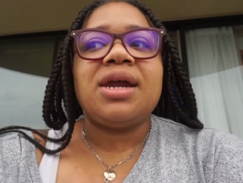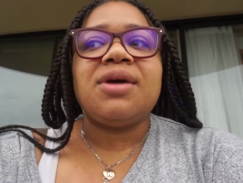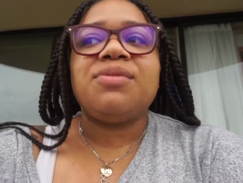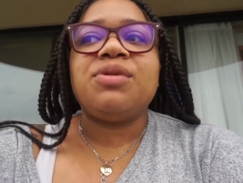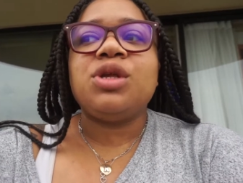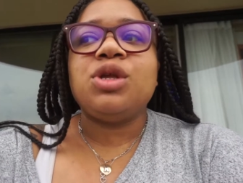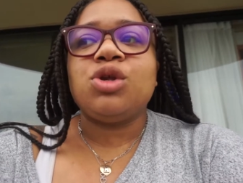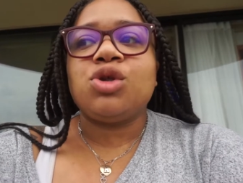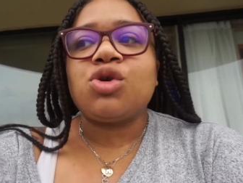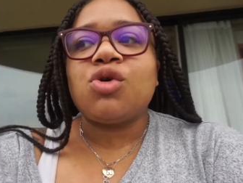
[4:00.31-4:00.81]
I've
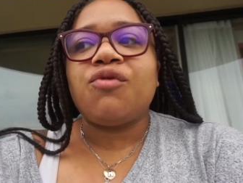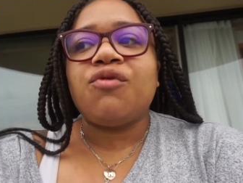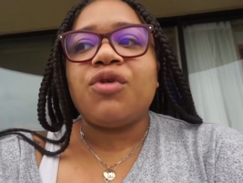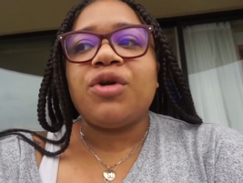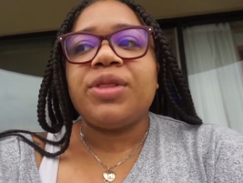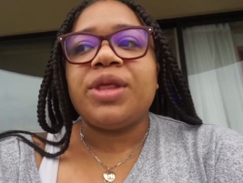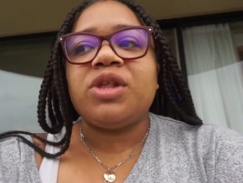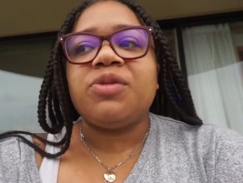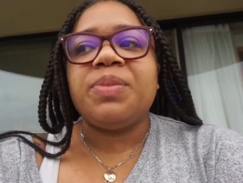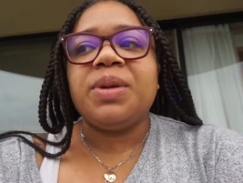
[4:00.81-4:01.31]
seen so
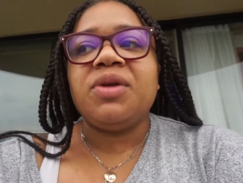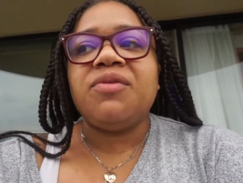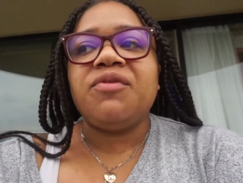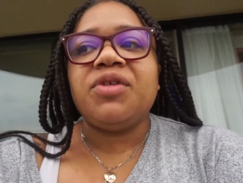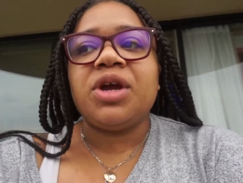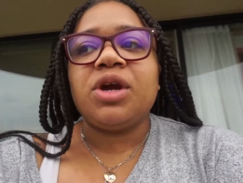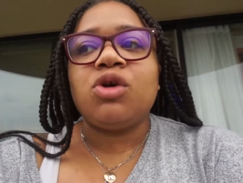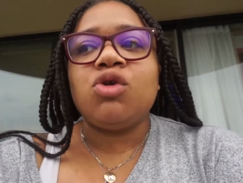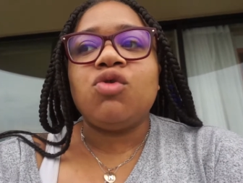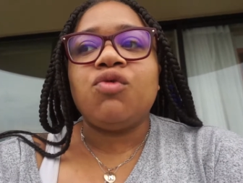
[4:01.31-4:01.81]
far that's been in
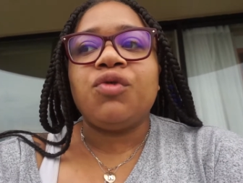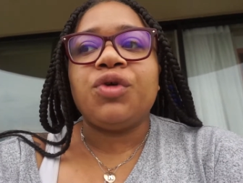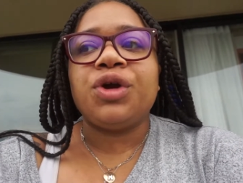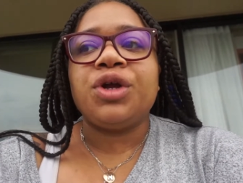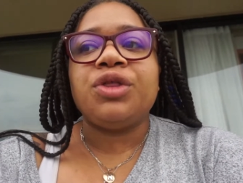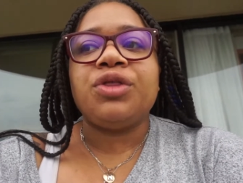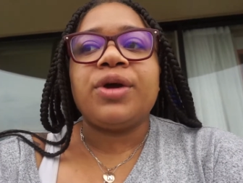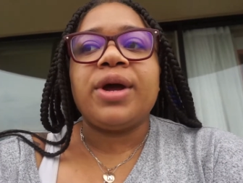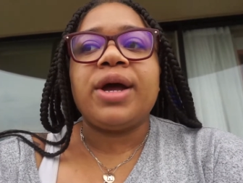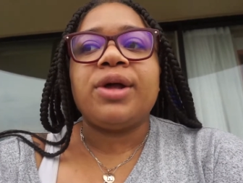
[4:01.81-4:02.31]
Vancouver
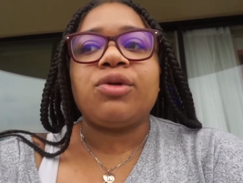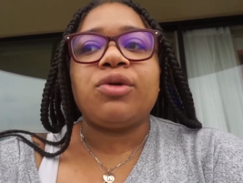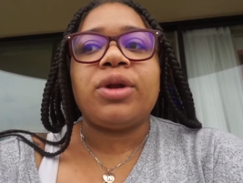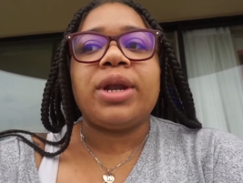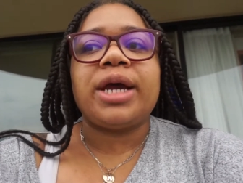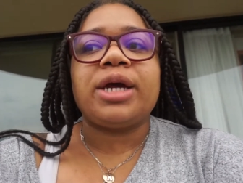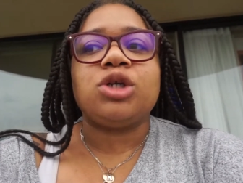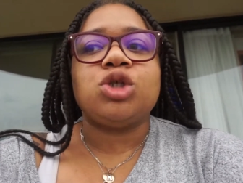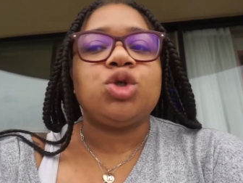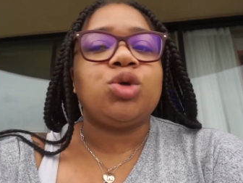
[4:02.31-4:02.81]
either has on
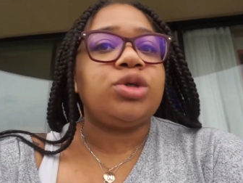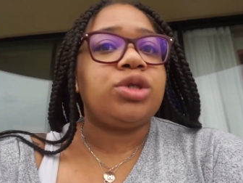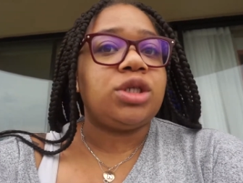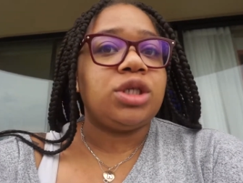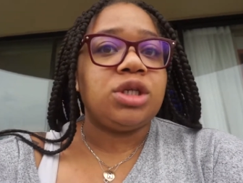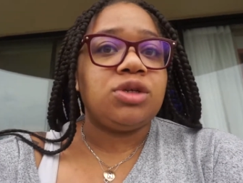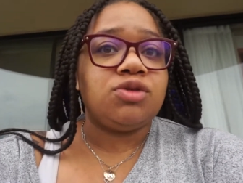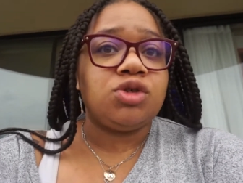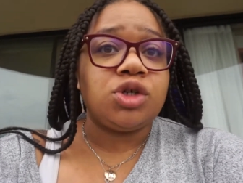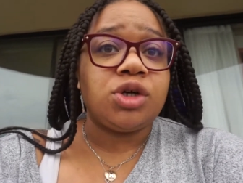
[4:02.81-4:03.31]
like a short
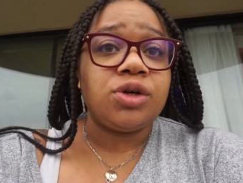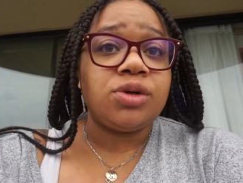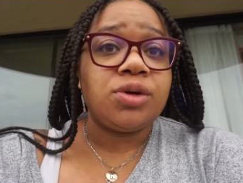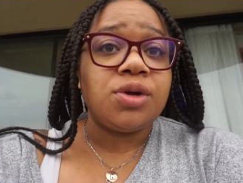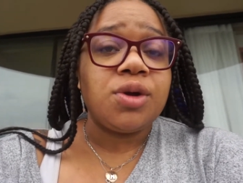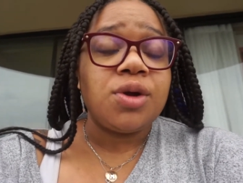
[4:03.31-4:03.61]
sleeve shirt.